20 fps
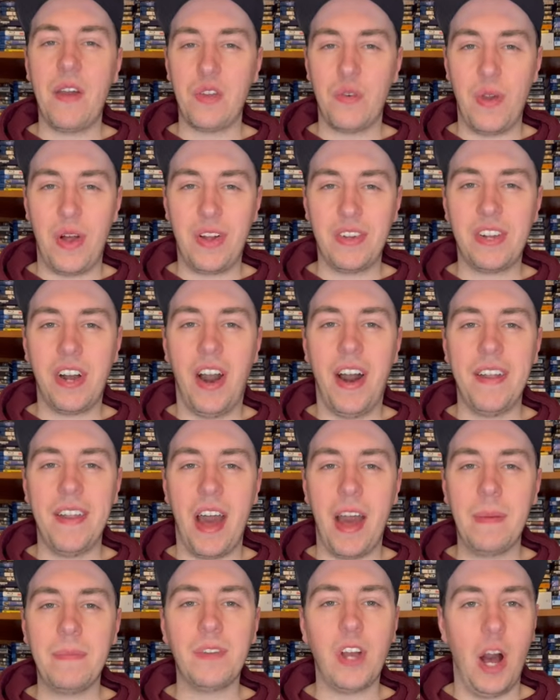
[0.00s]
you're all caught
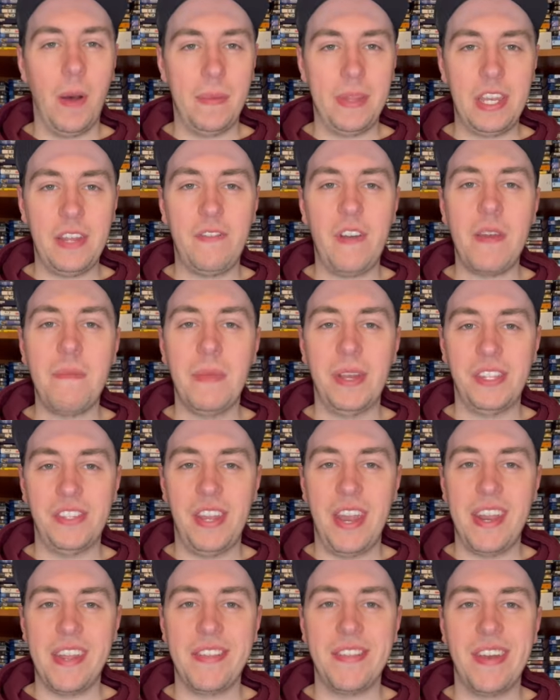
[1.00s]
up. Comment if I missed
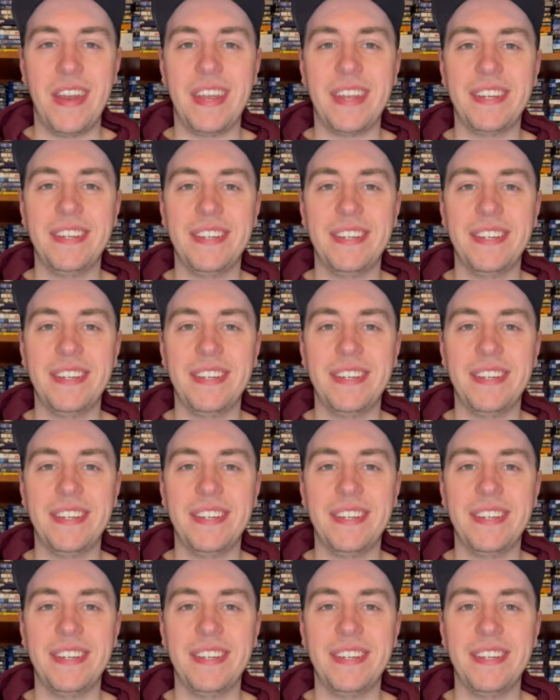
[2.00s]
anything.